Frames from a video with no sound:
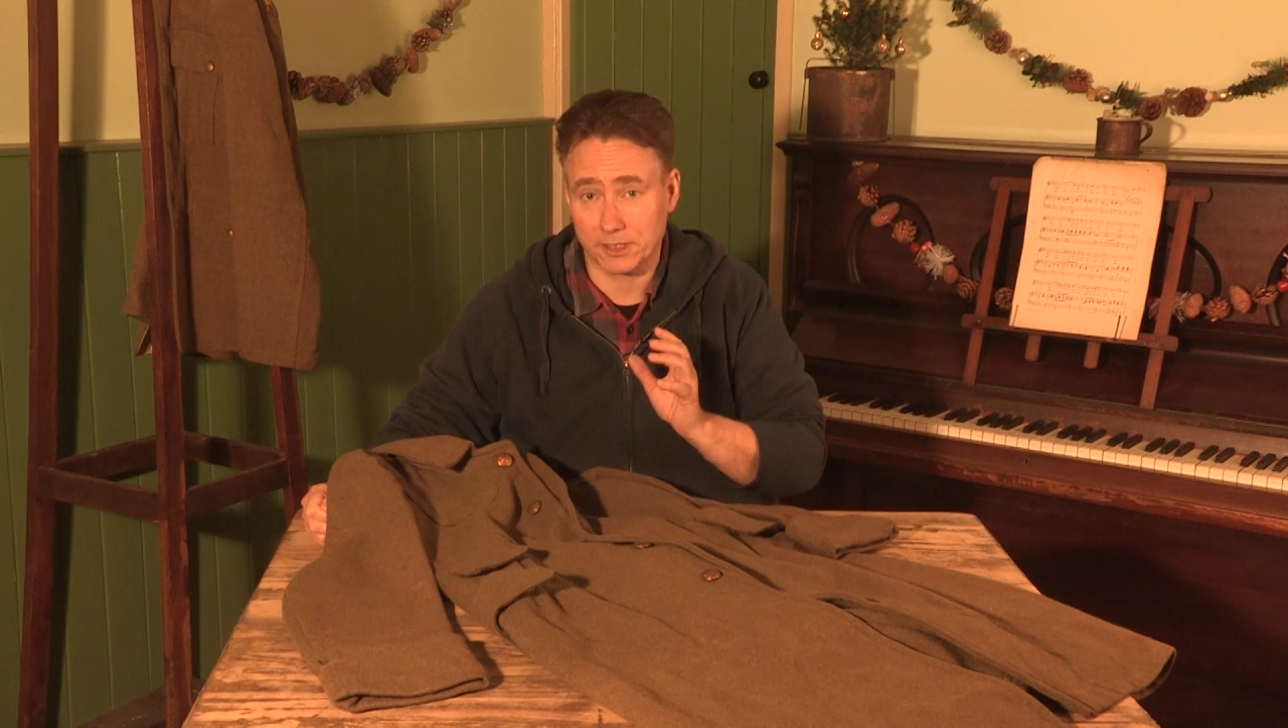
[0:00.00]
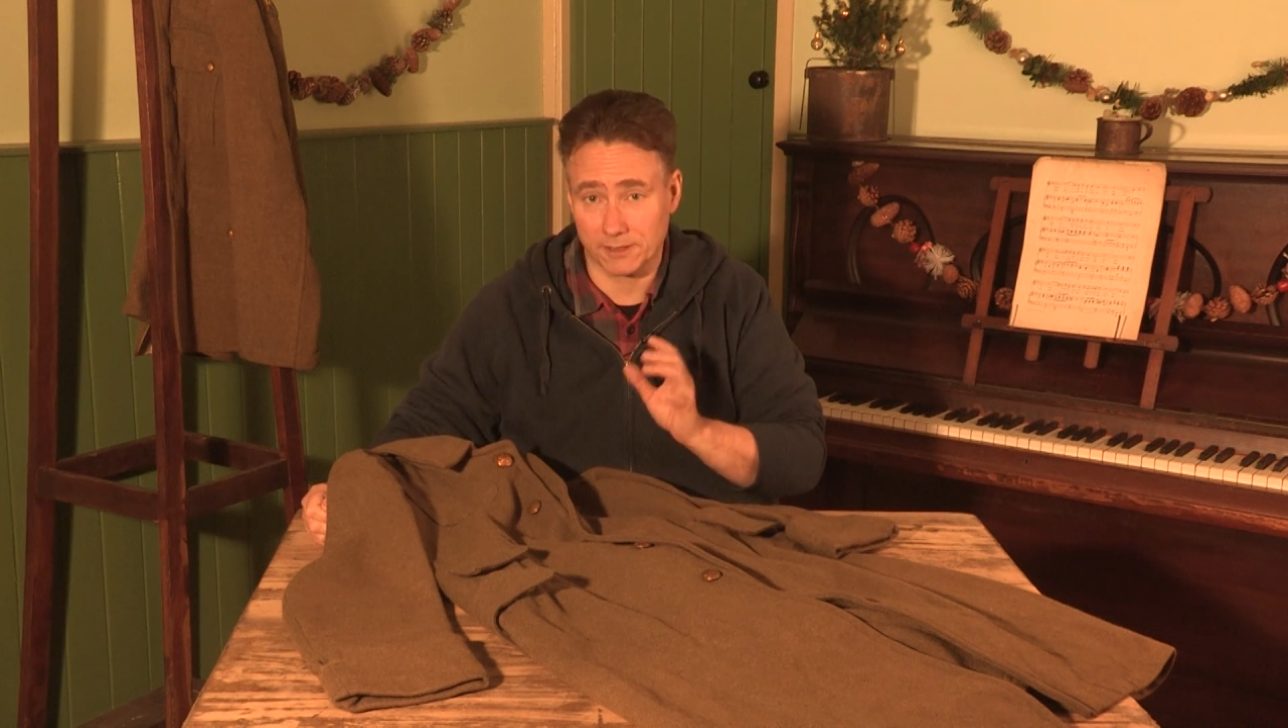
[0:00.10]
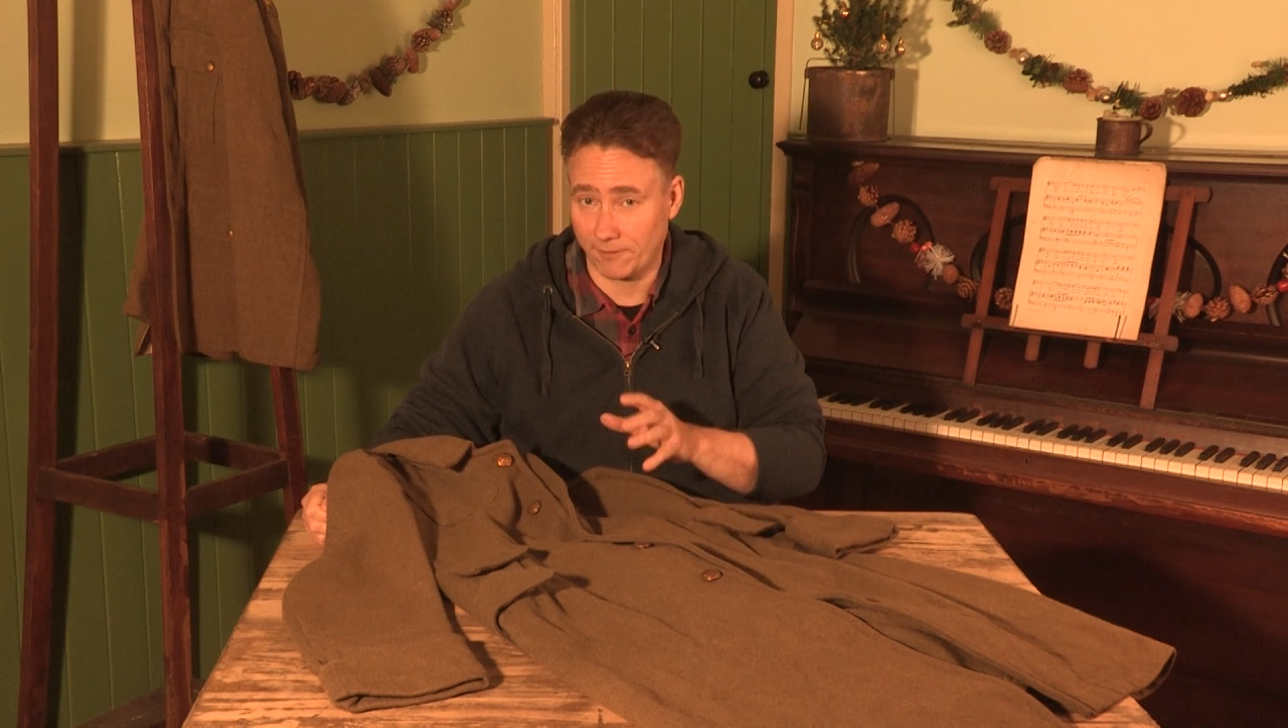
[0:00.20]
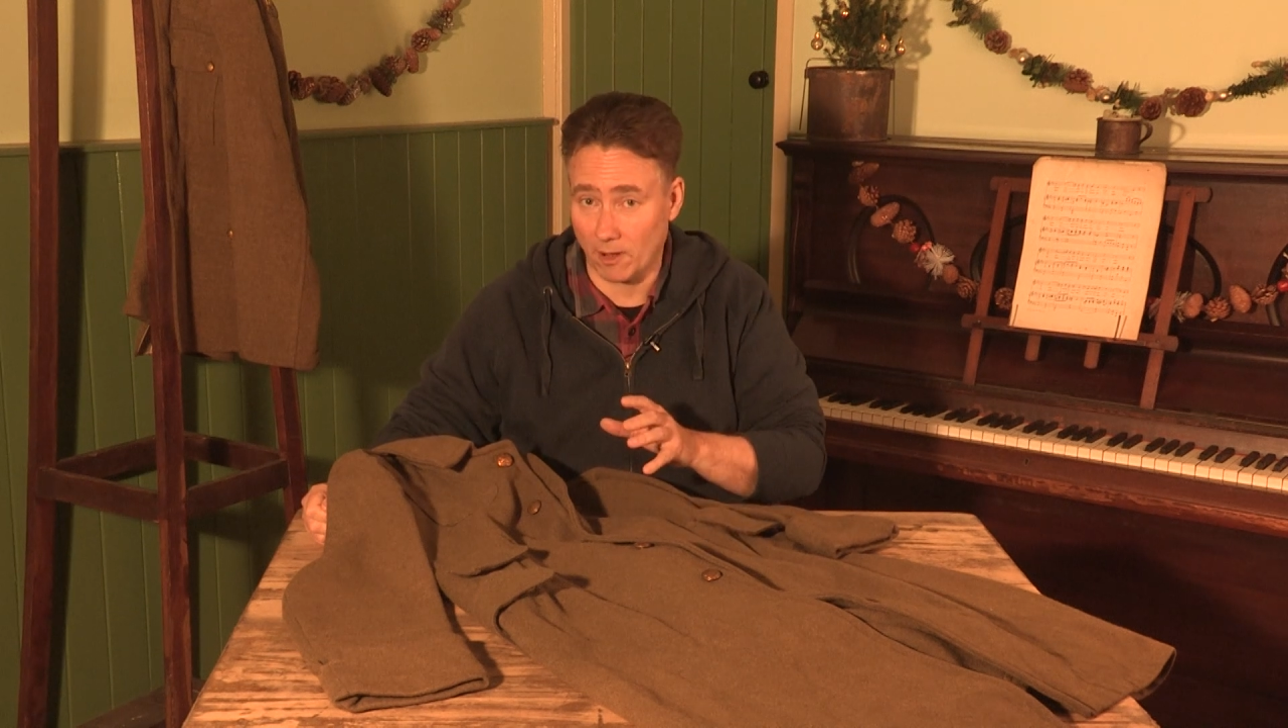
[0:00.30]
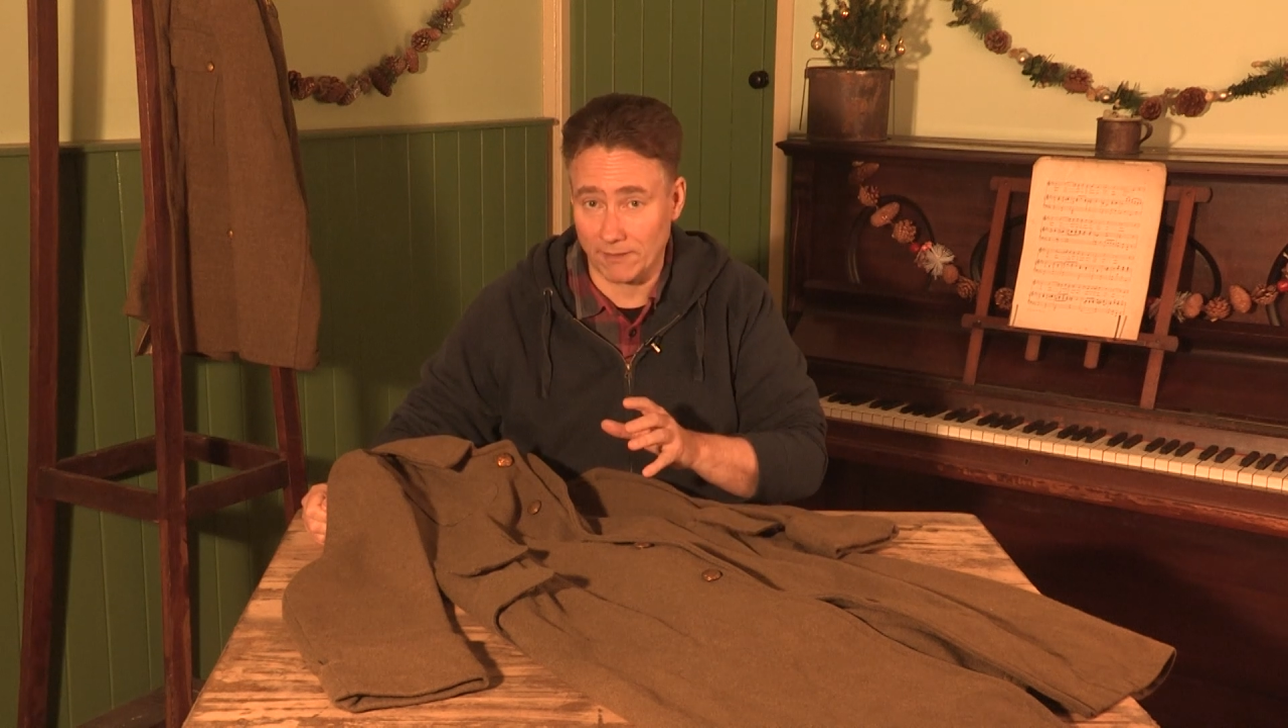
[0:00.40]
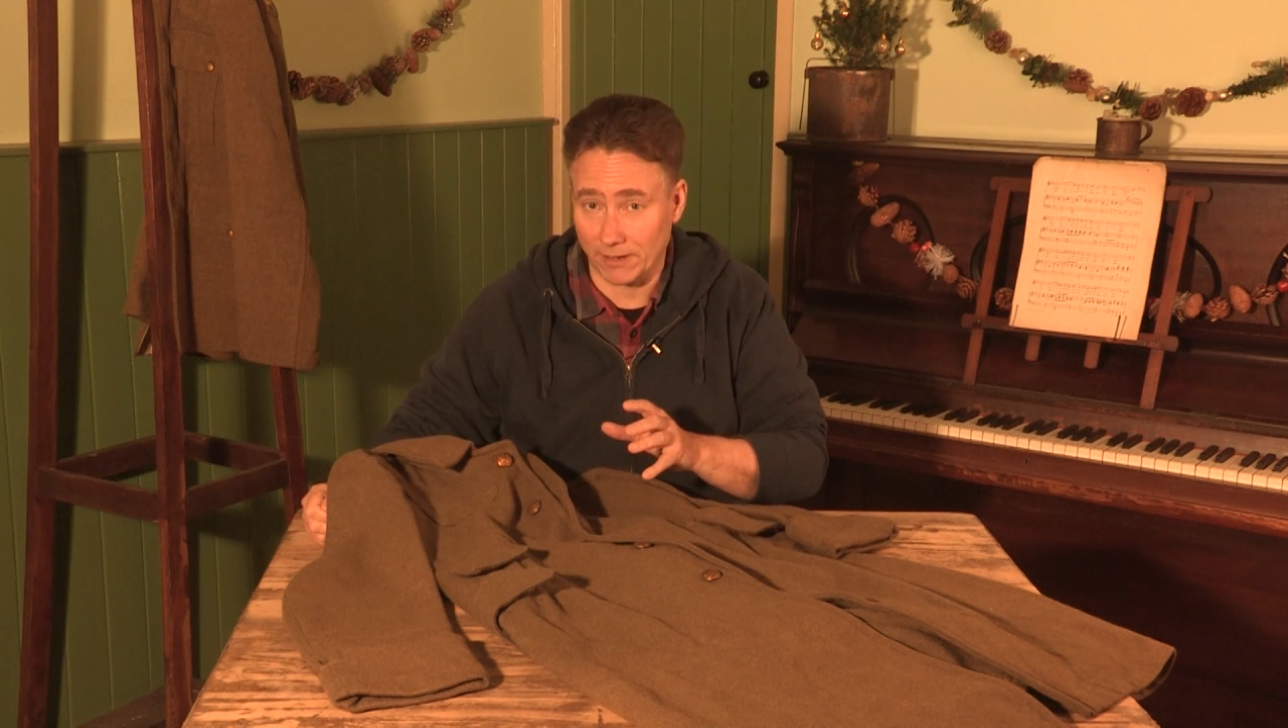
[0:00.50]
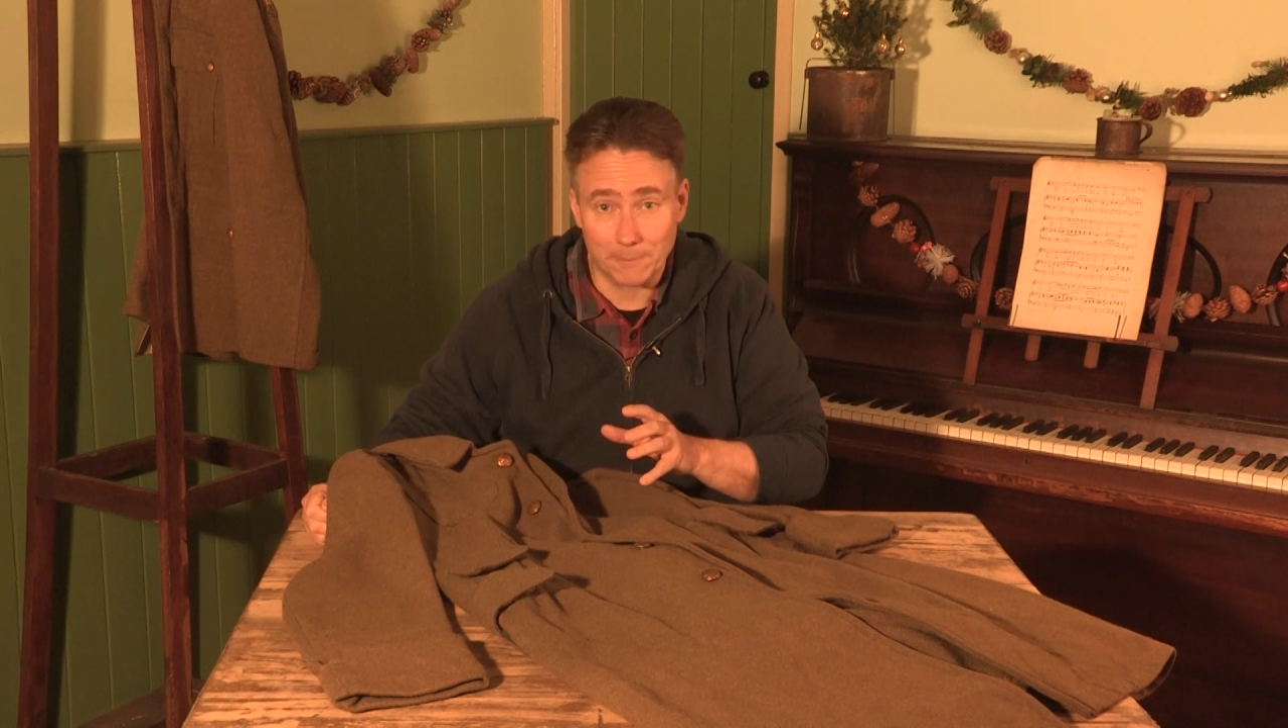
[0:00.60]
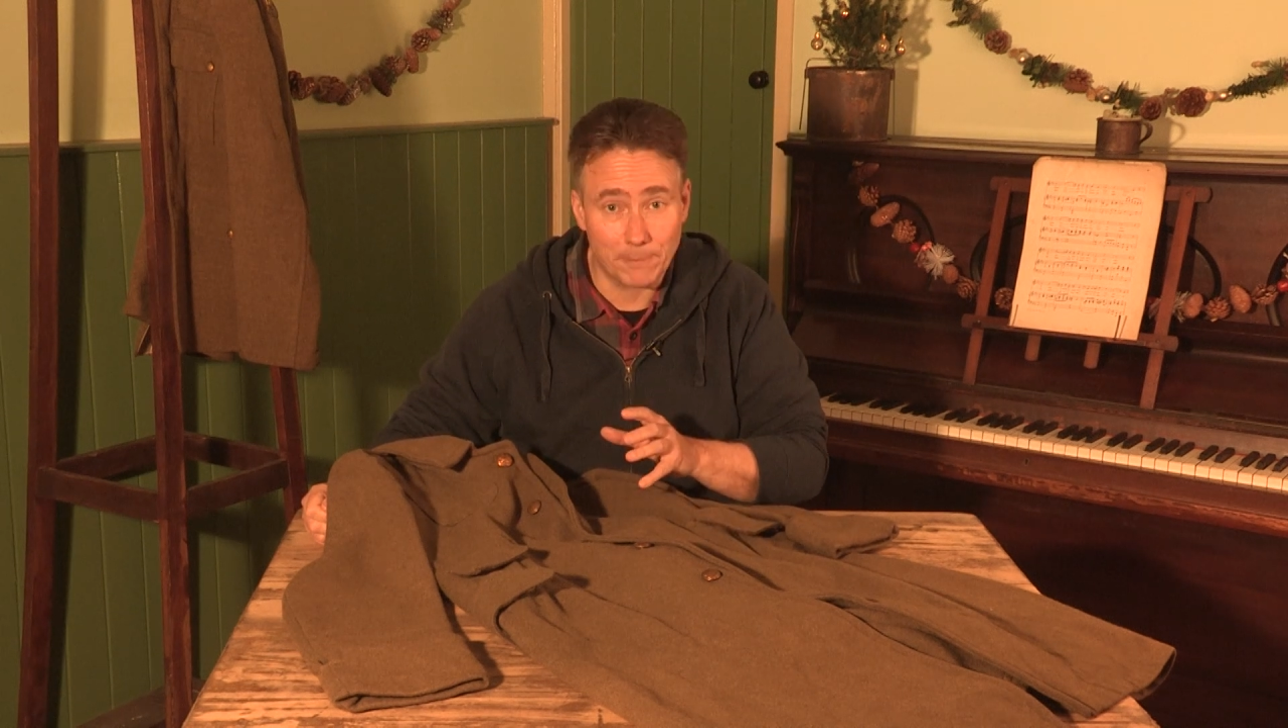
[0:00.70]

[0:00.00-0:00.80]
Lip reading: surviving